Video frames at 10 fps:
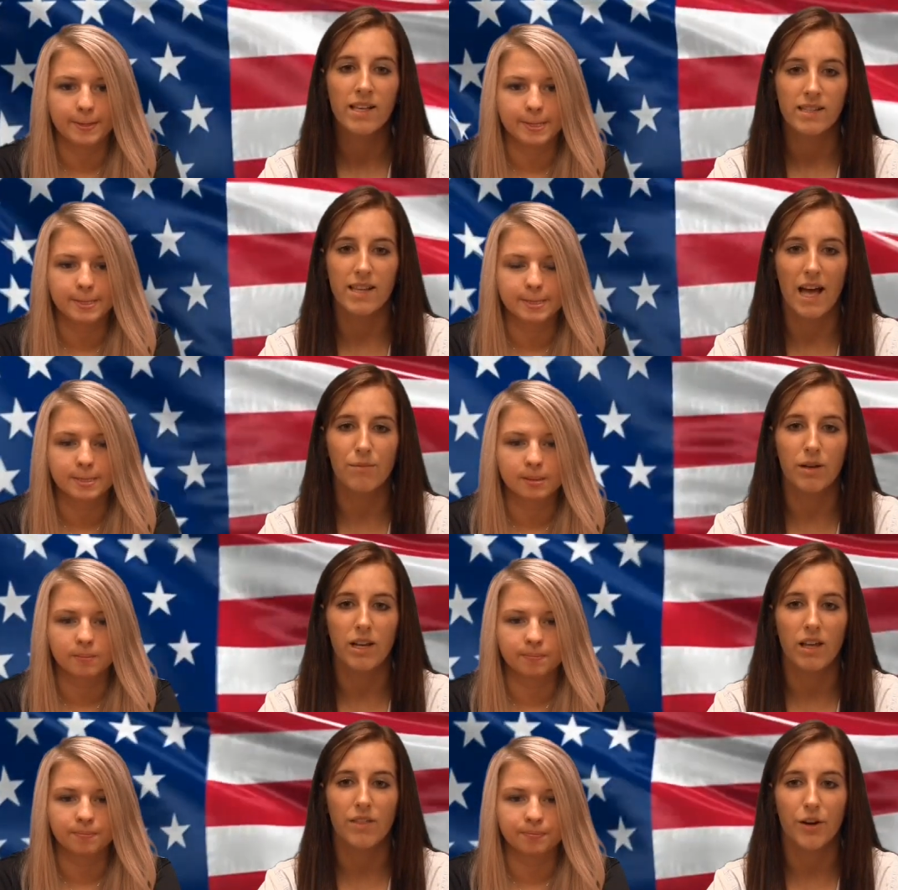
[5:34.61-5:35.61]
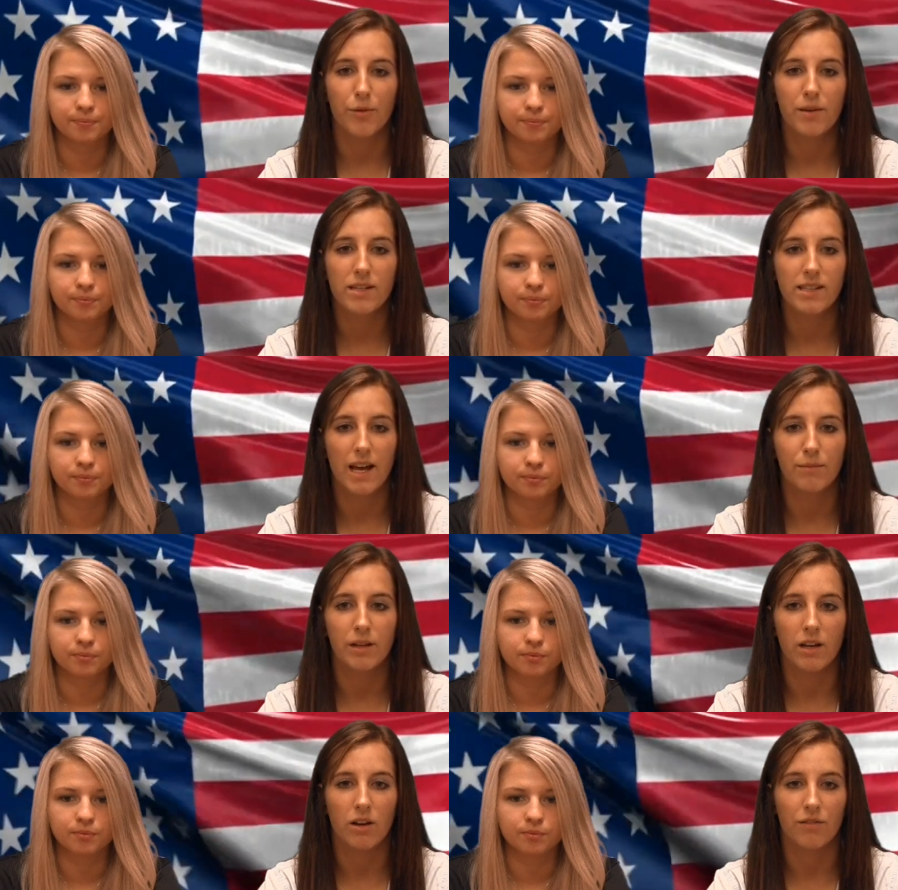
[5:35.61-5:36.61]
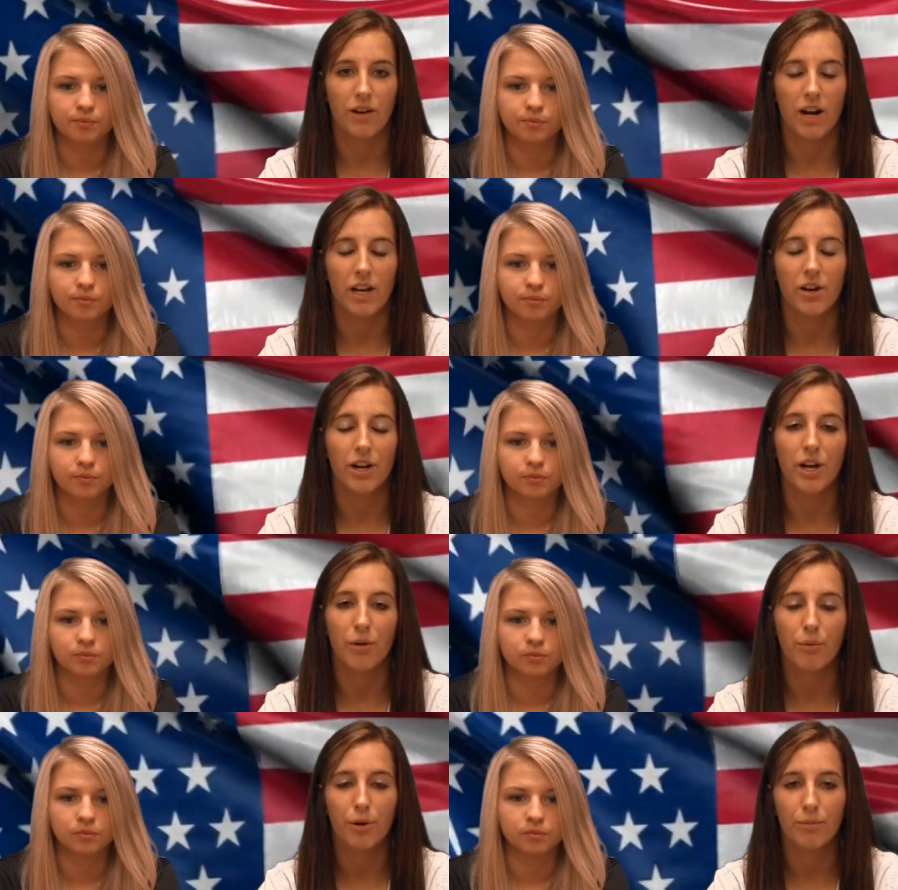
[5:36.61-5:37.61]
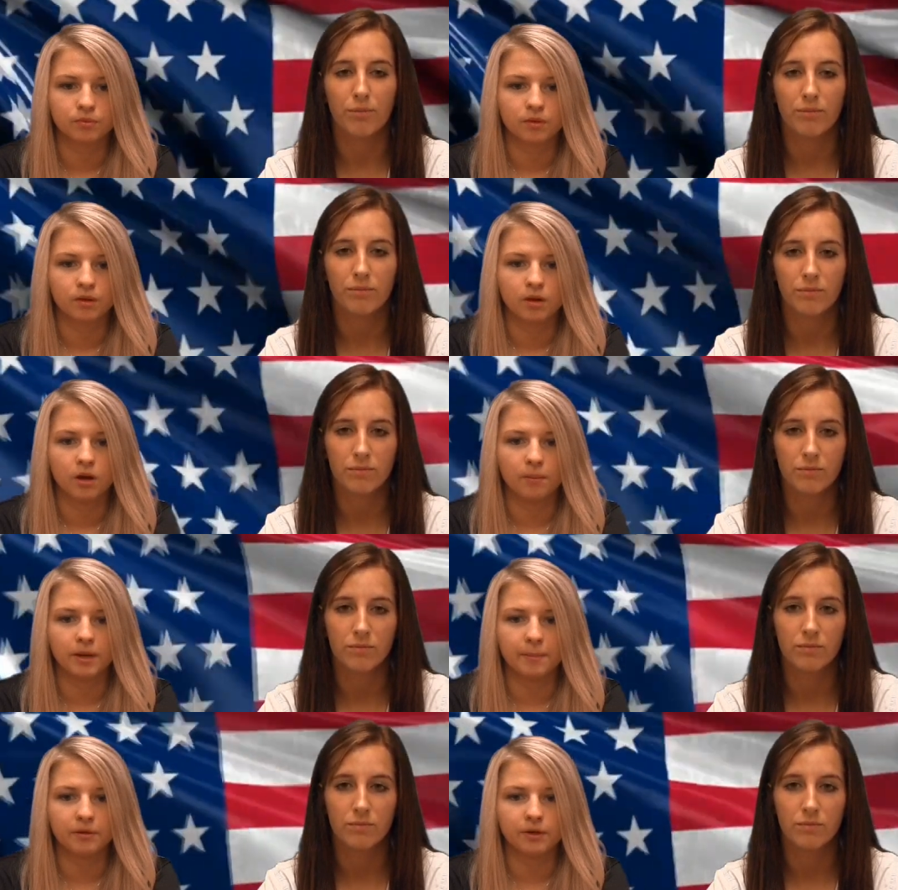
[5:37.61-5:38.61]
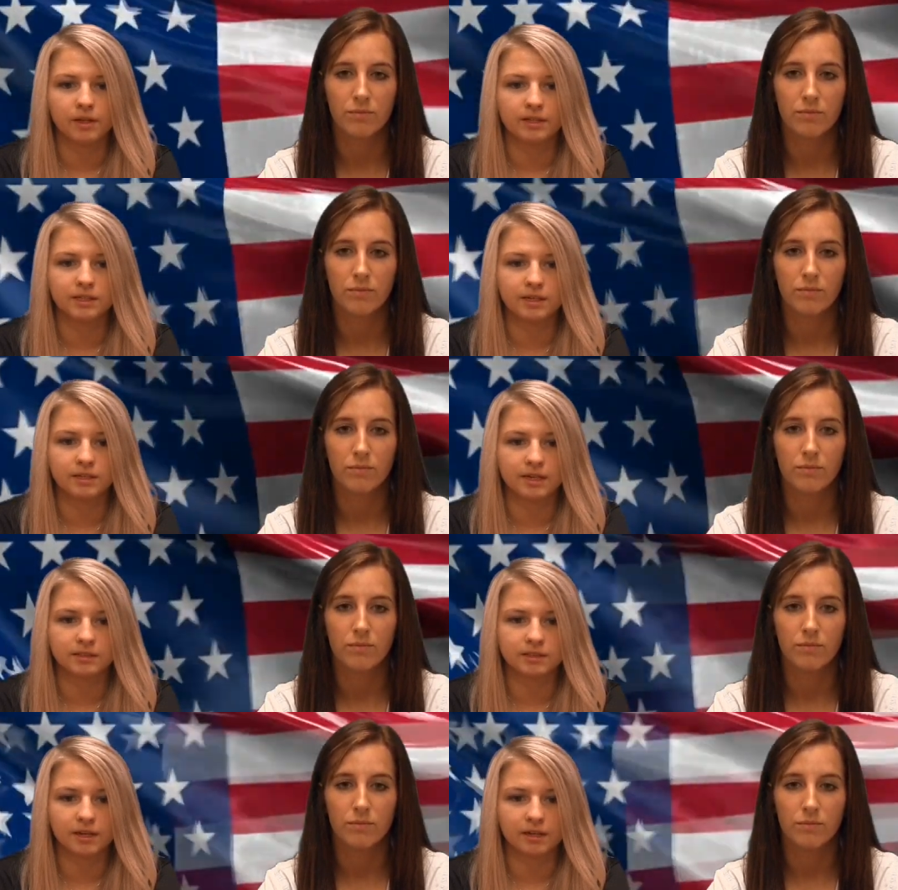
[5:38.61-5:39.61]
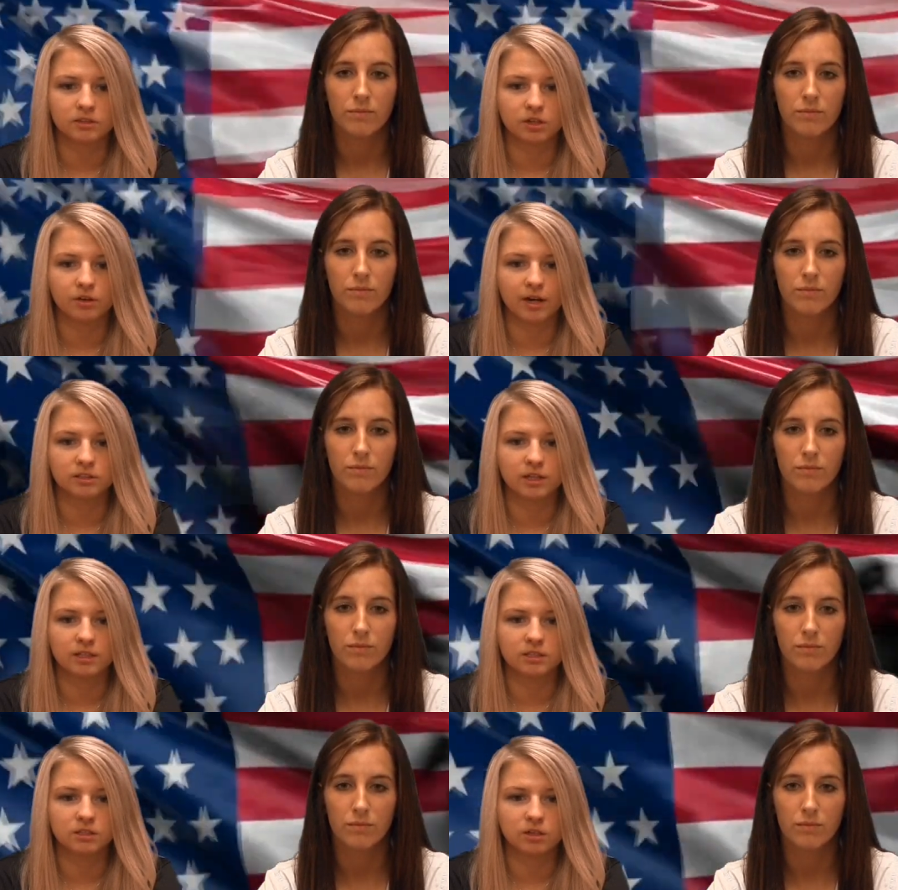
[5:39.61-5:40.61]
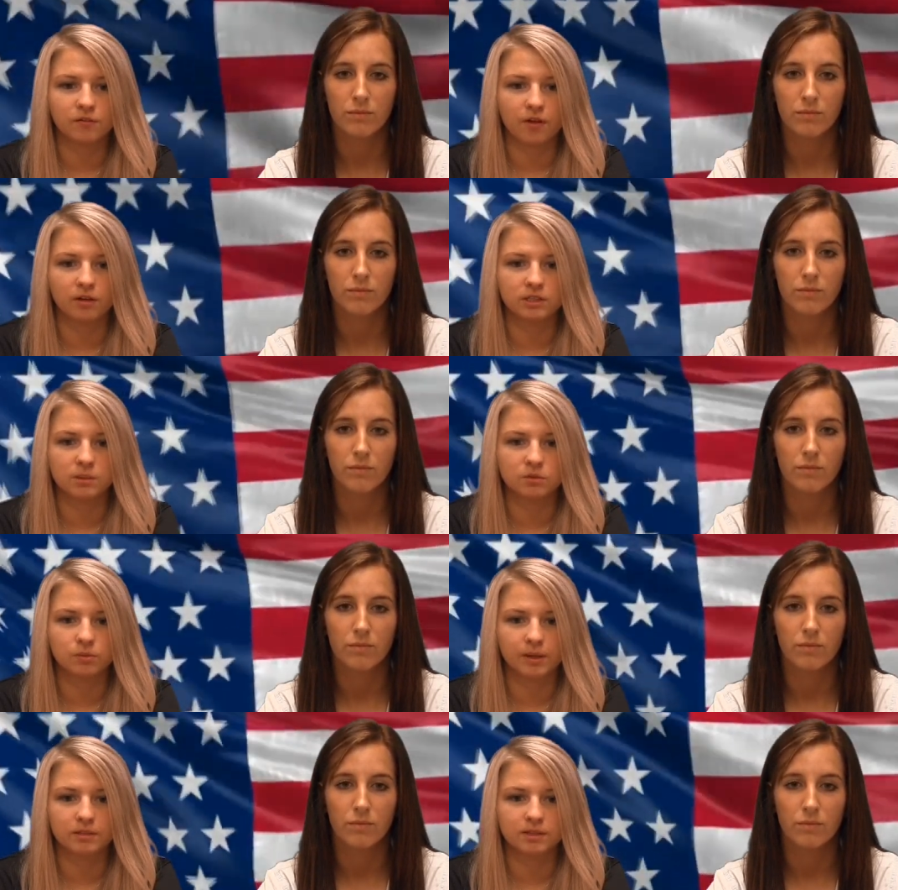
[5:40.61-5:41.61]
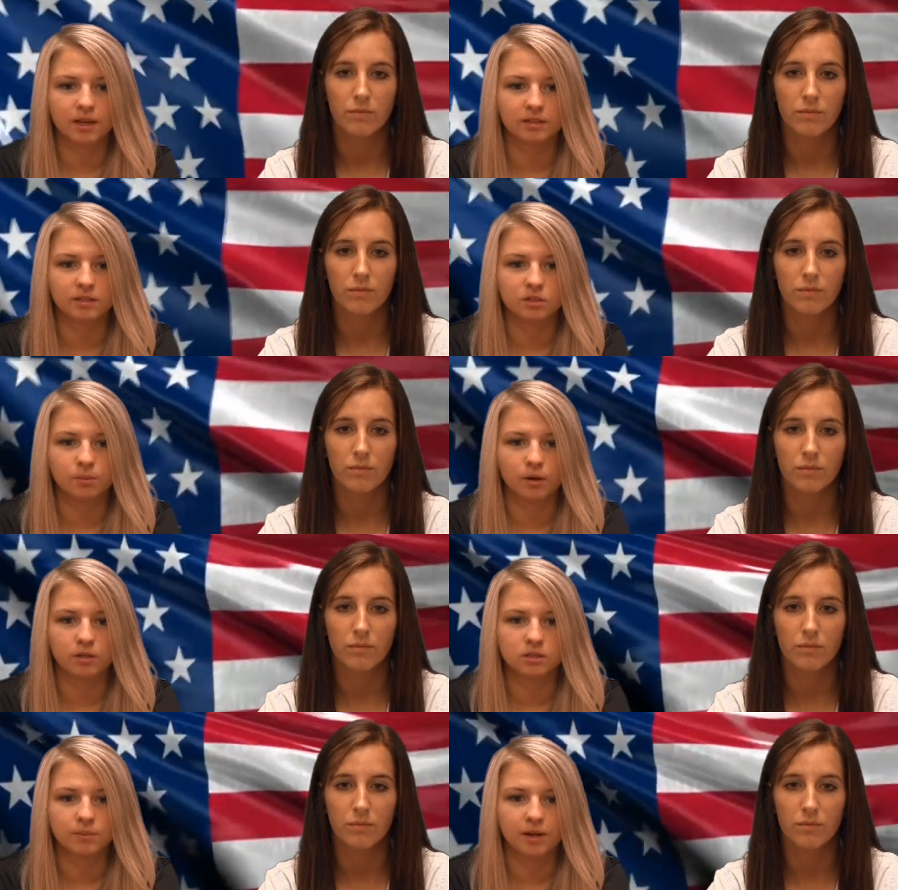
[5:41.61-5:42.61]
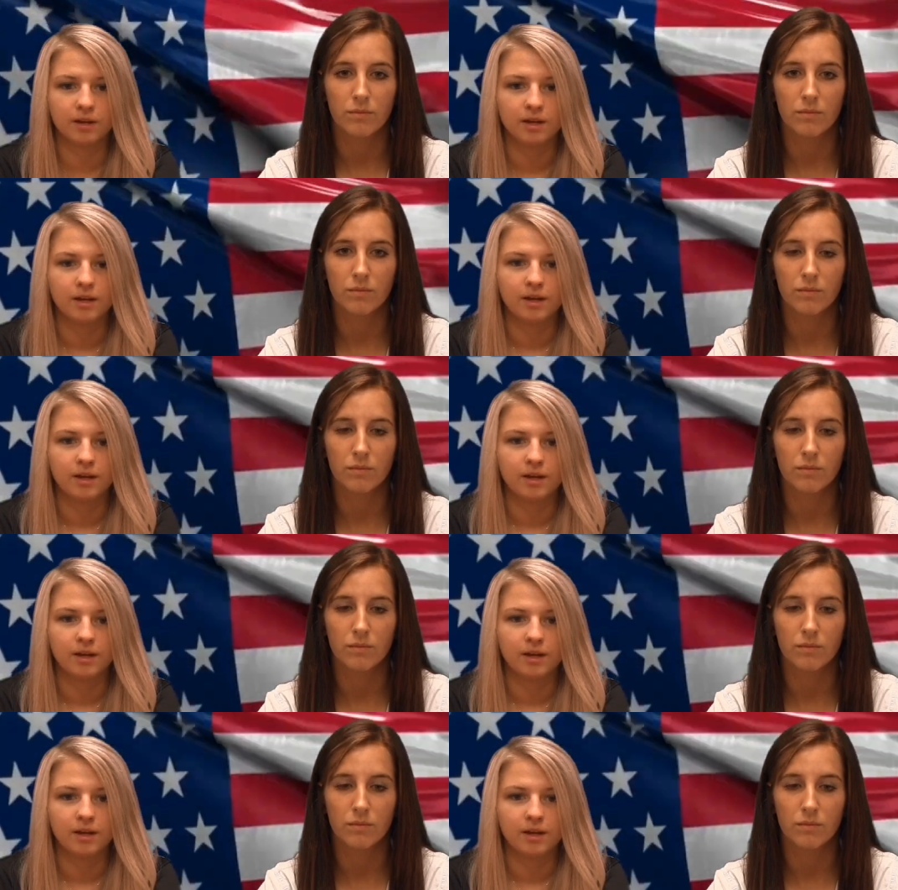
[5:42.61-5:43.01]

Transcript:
Speaker 1: SAD meeting. There will be a SAD meeting on Friday during homeroom. Homecoming relays and dance tickets. Congratulations to the following teams for being selected to participate